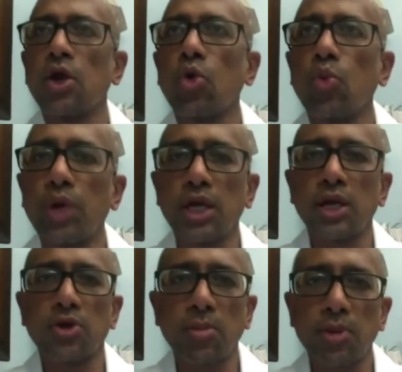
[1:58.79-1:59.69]
we need
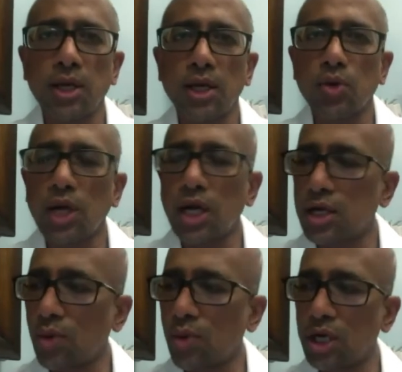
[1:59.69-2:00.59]
repetitive
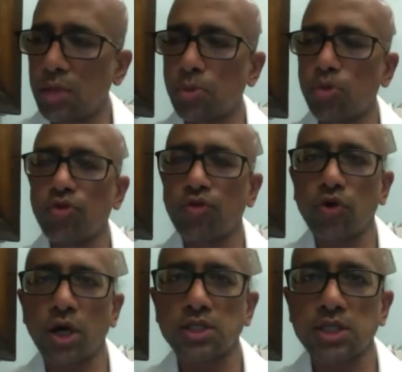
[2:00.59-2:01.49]
data, we need proof of
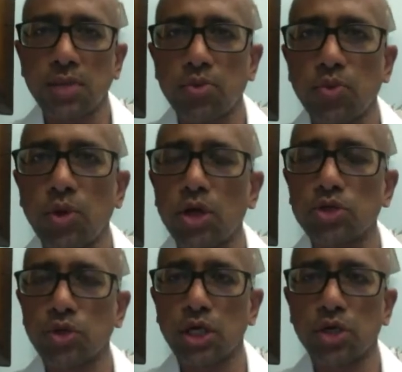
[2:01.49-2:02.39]
concept. We also
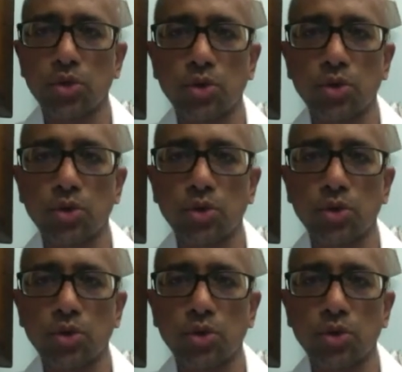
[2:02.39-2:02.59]
need to